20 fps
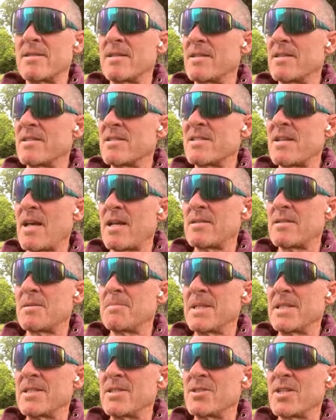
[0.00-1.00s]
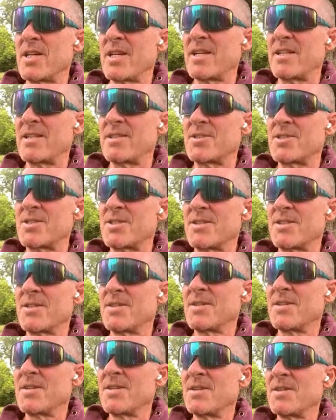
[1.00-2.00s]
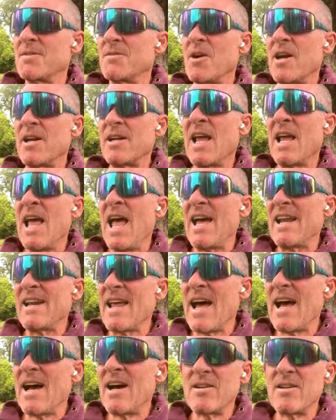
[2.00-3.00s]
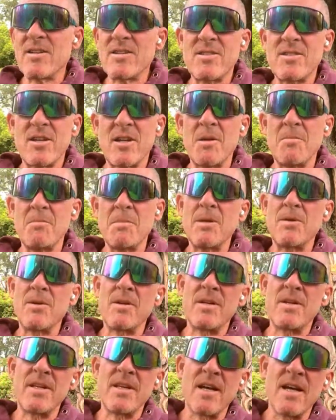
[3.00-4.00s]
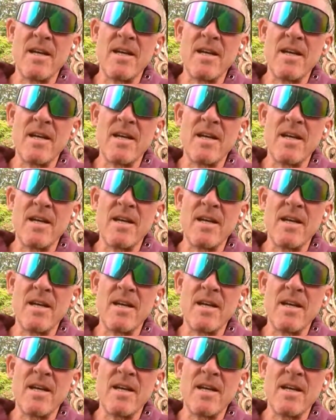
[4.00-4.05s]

to the sentiment change, right? And how does a community